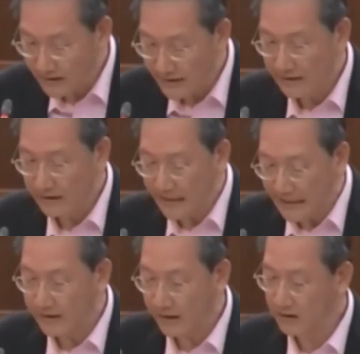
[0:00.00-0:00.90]
single
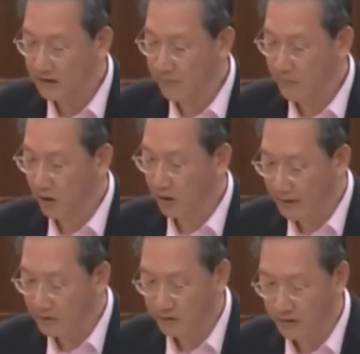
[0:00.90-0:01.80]
insensitive blog
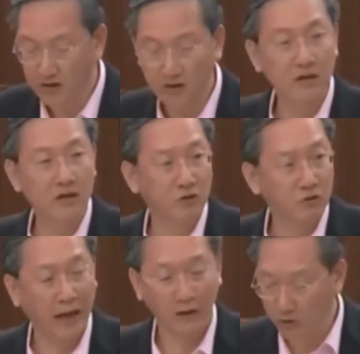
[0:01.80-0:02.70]
entry to
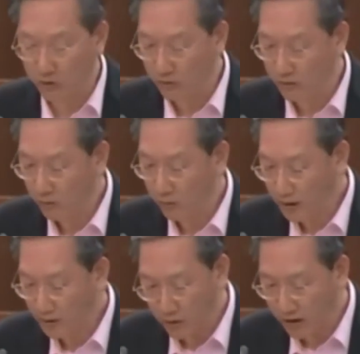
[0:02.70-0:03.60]
undo
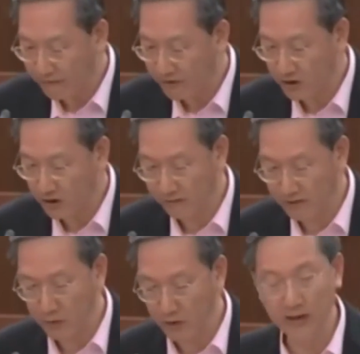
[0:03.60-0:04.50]
what we have achieved
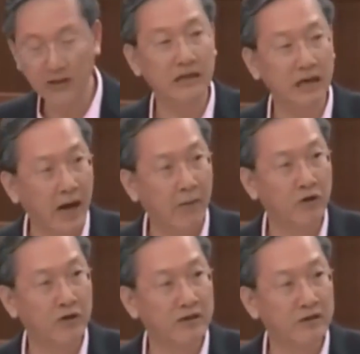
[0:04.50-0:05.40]
in building a harmonious